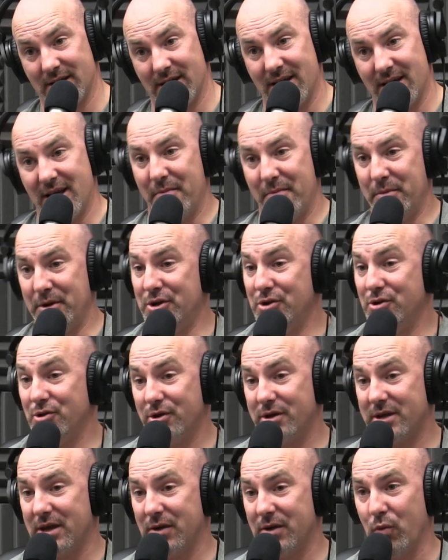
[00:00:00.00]
Mm. I mean, you
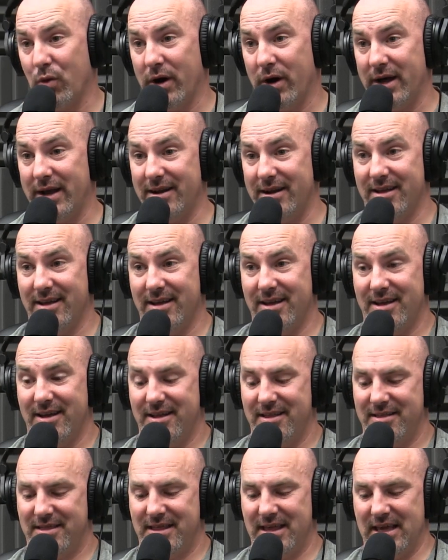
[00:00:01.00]
look at what
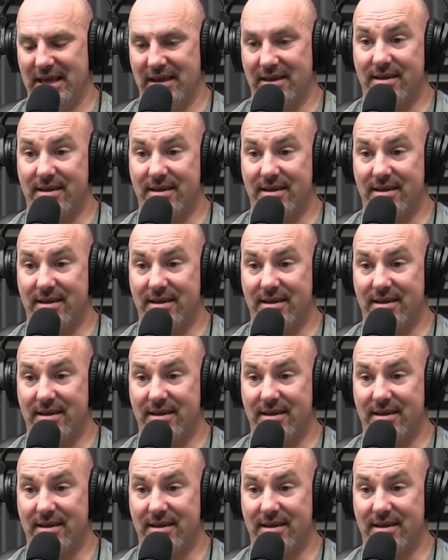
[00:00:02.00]
the